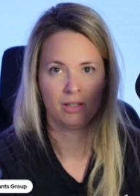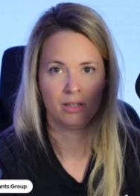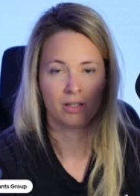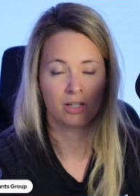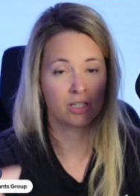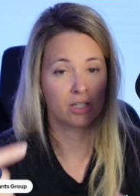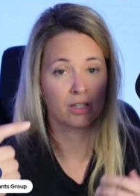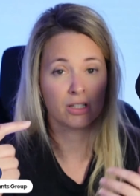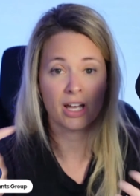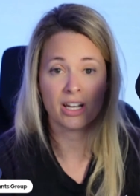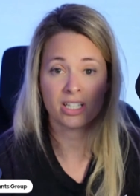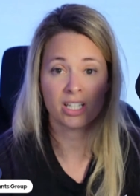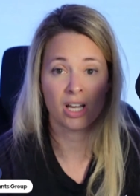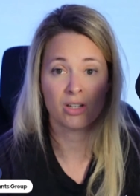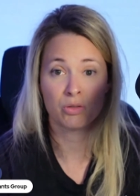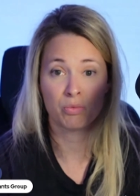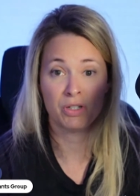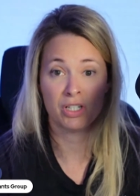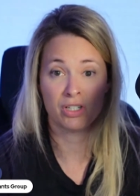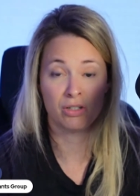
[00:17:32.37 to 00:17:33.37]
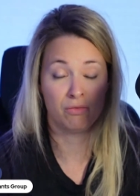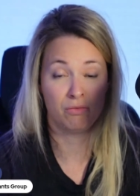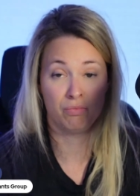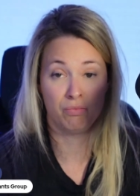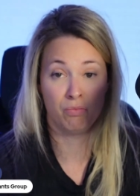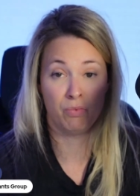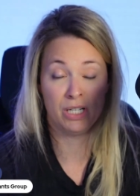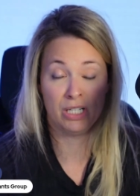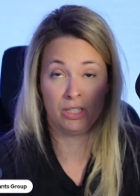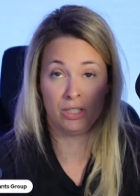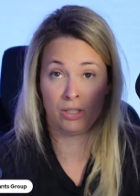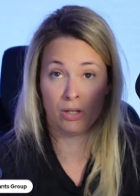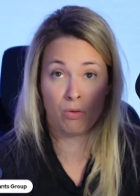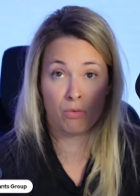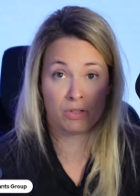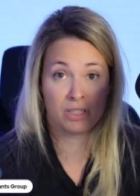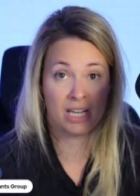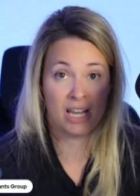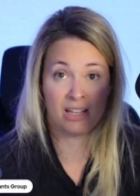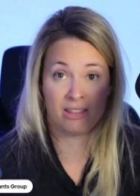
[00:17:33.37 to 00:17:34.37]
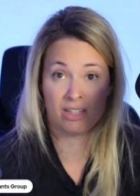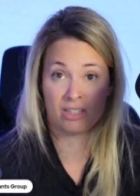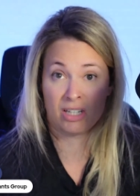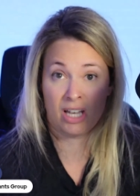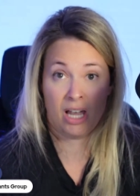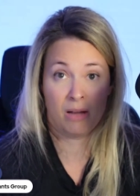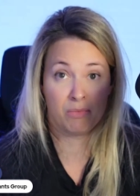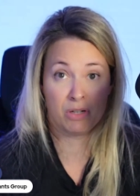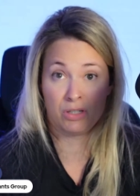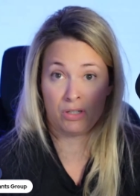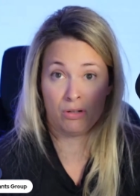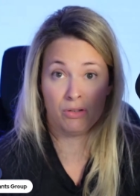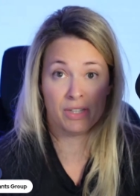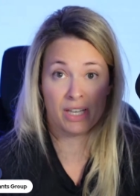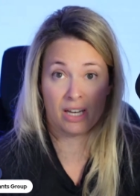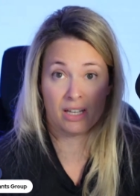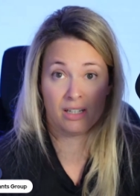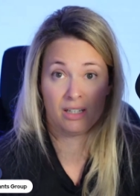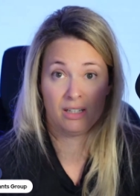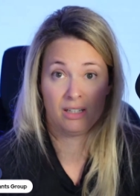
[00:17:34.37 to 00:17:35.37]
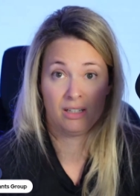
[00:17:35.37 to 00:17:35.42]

Because a lot of times we don't take the time to do that.